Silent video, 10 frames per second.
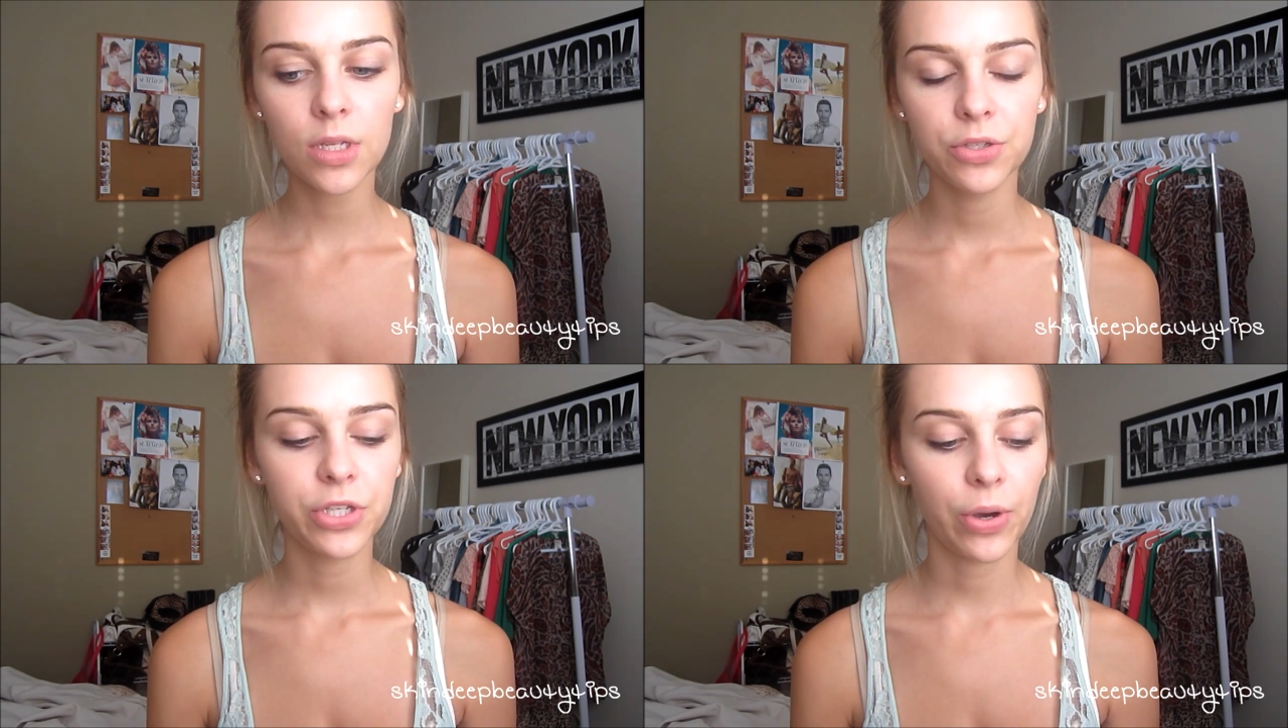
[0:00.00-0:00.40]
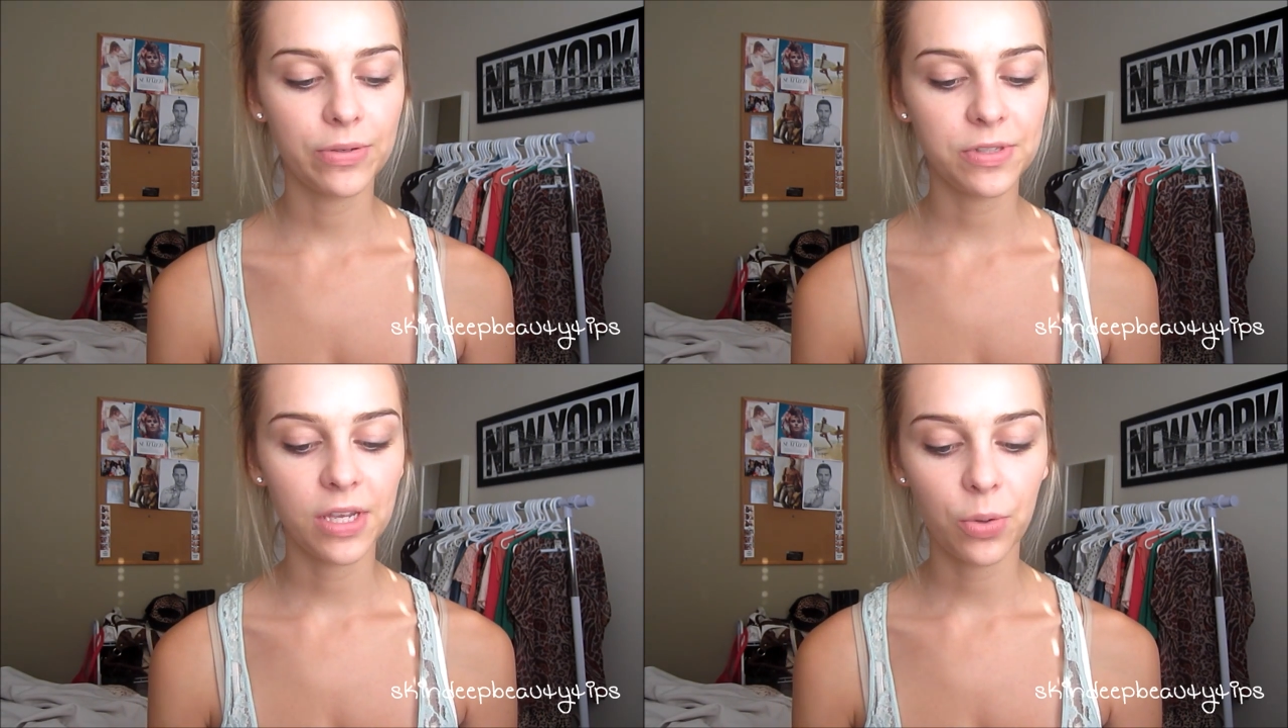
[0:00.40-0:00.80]
So I
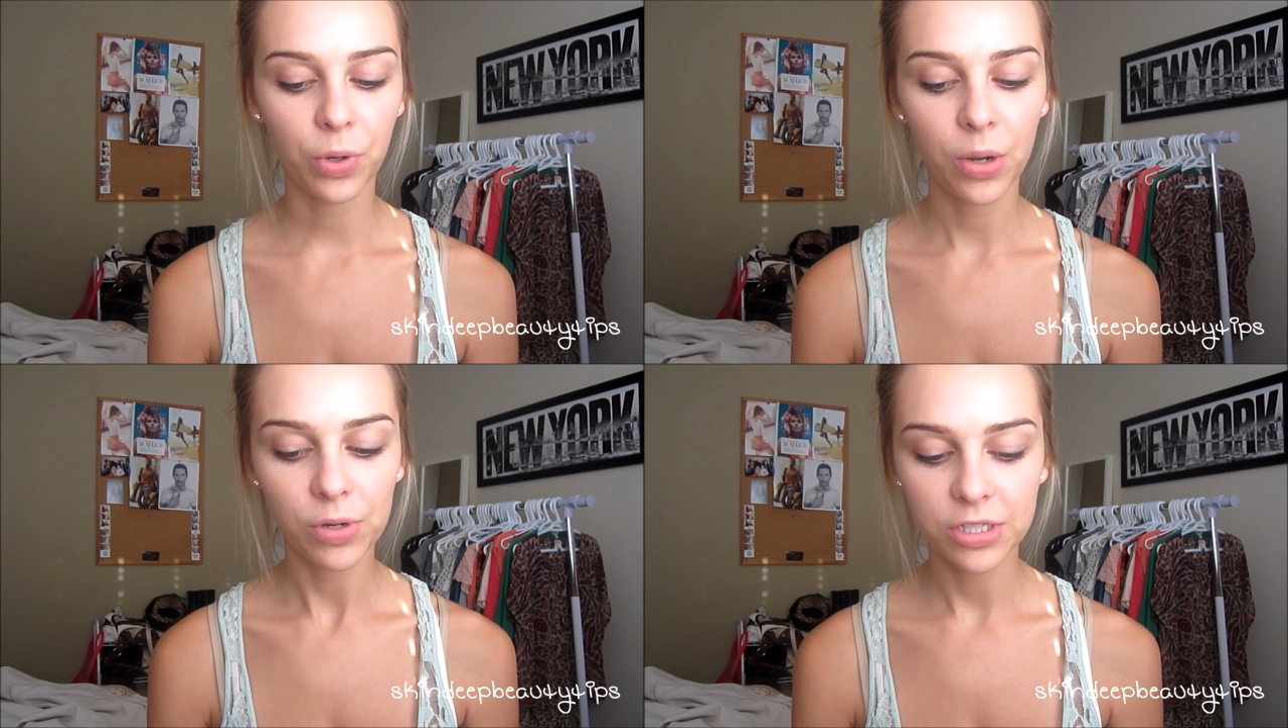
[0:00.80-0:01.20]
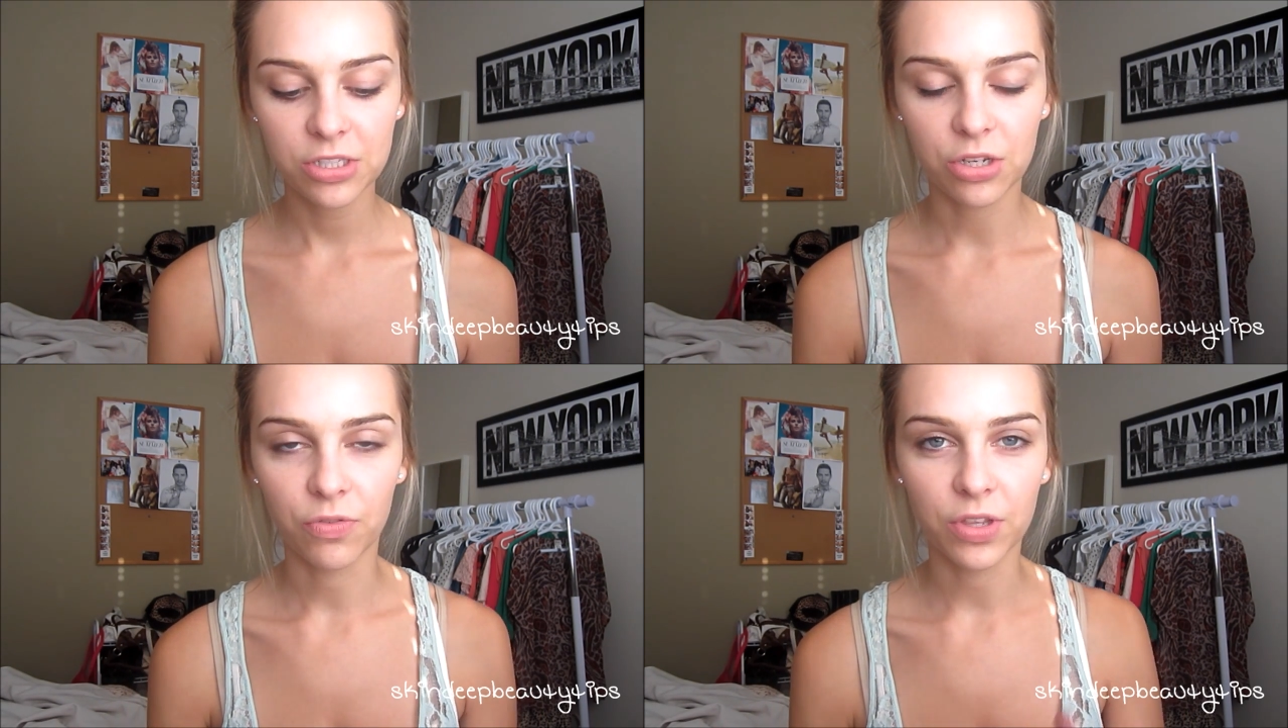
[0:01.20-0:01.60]
was thinking what I wanted
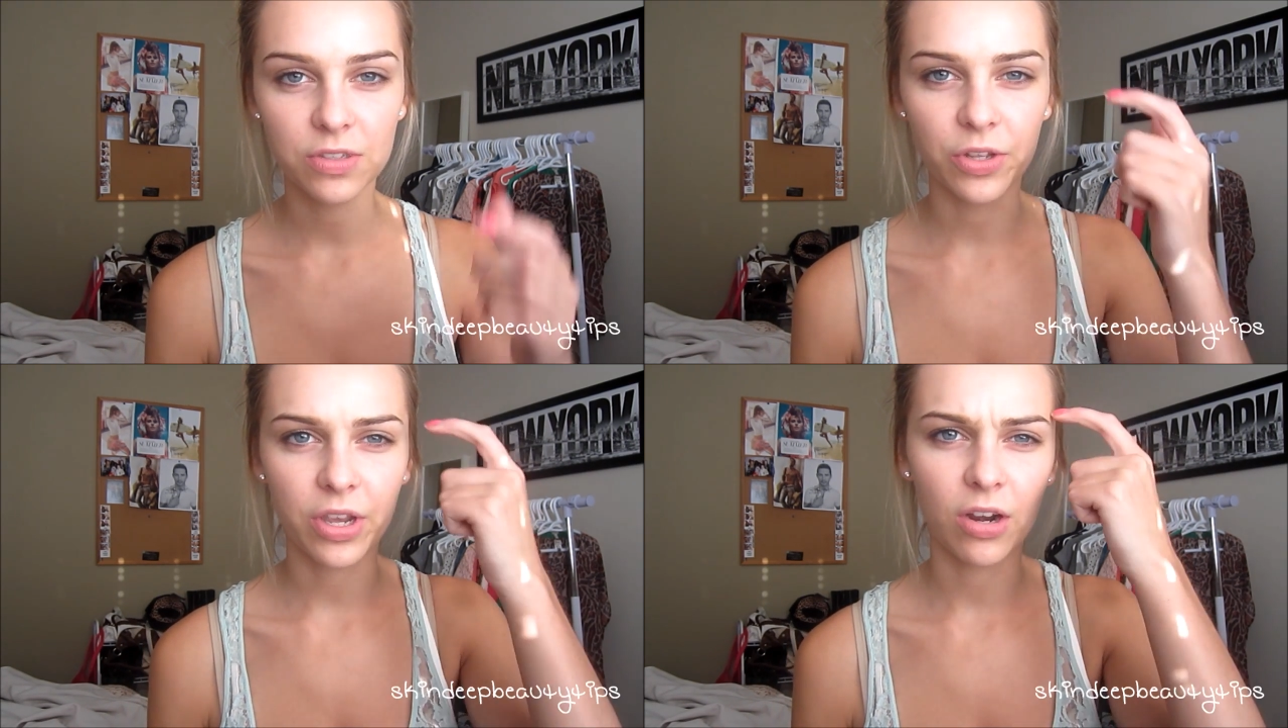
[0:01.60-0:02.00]
to do for this look,